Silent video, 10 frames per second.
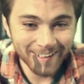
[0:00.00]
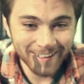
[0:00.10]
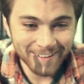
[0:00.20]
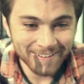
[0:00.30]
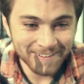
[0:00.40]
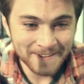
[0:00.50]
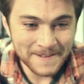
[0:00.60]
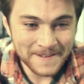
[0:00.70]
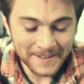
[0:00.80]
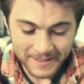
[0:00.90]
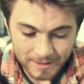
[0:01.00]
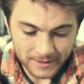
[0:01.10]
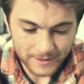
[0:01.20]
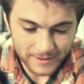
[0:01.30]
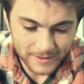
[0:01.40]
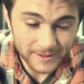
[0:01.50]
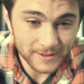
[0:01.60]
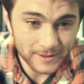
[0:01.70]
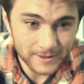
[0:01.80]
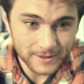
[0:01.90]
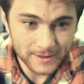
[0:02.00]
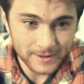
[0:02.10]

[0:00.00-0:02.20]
and effort, especially for the